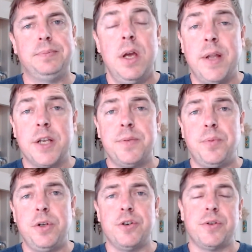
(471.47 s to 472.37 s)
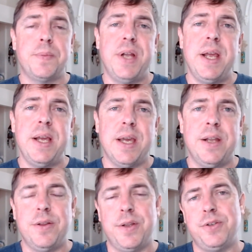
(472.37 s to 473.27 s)
Next, put your strip steak into
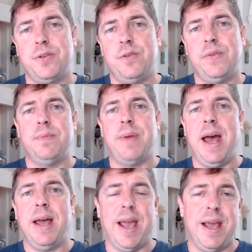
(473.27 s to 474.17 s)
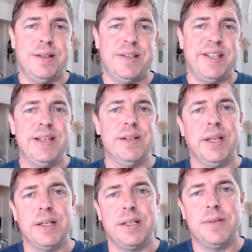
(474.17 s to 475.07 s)
the sous vide bag and seal
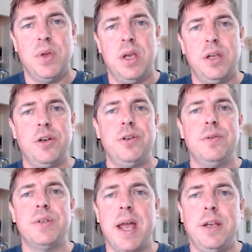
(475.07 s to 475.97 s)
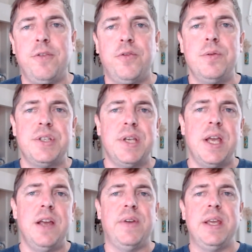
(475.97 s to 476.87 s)
it. You can use any
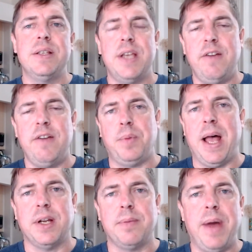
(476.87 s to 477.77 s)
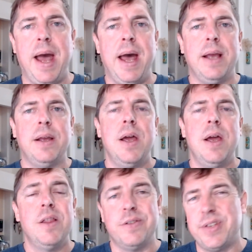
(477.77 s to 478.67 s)
food-safe, heat-safe plastic bag.
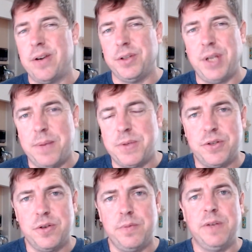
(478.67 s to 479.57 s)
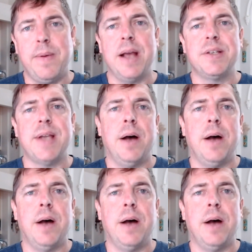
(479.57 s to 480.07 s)
There's several types of sous vide bags out